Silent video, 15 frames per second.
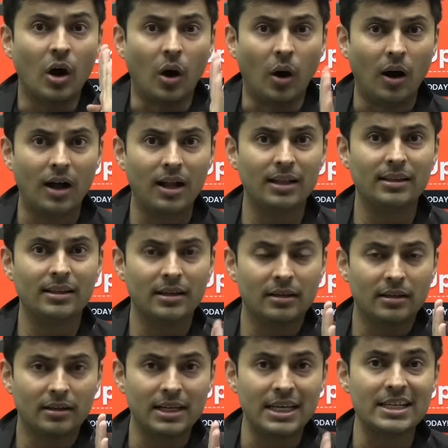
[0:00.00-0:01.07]
All the
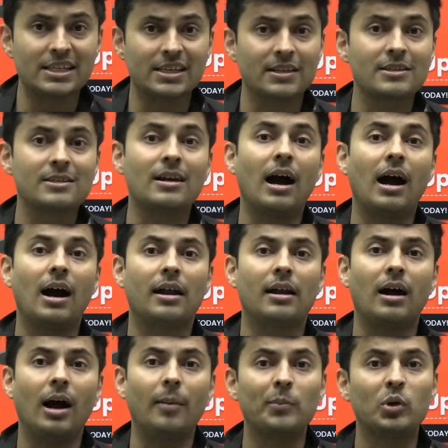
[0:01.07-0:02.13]
teachings
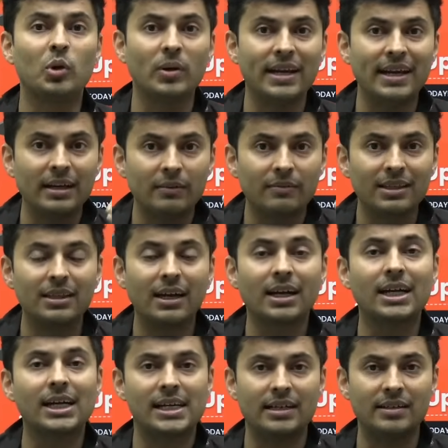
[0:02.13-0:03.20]
are up to date with the
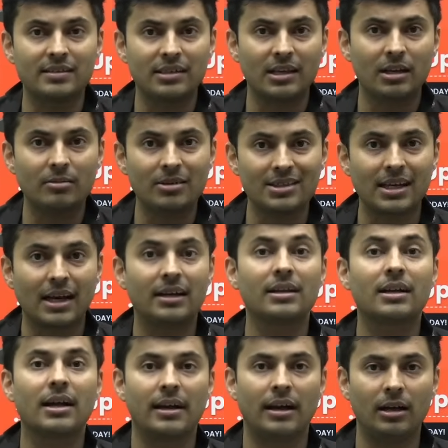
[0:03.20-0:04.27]
current syllabus
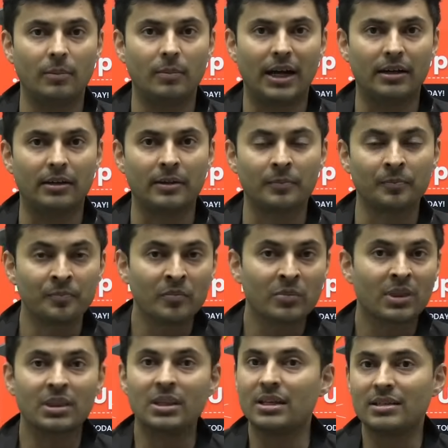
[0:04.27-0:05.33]
and current pattern.
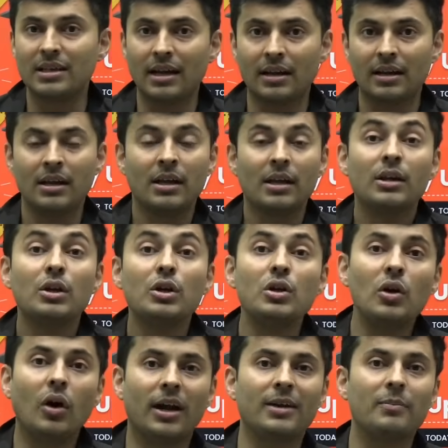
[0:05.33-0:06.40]
These are
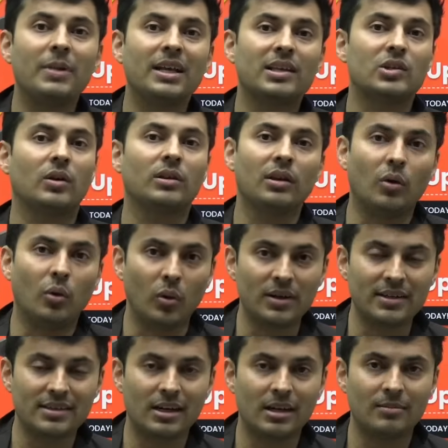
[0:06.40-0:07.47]
not based on the
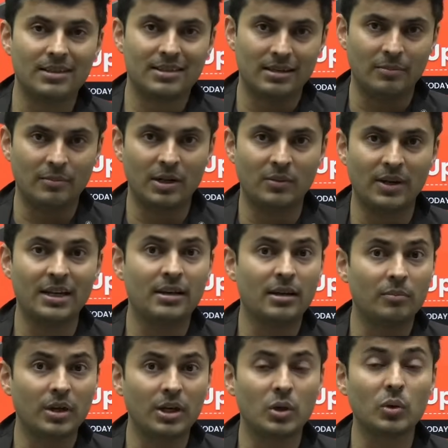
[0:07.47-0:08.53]
old syllabus, number one.
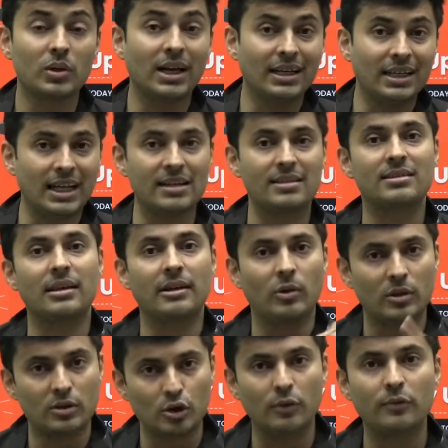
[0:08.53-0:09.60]
Number two, the tests are
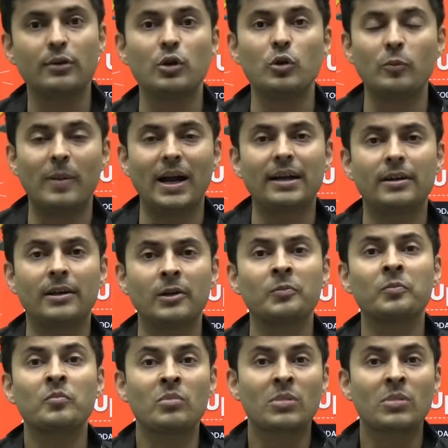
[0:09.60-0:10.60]
also of new pattern.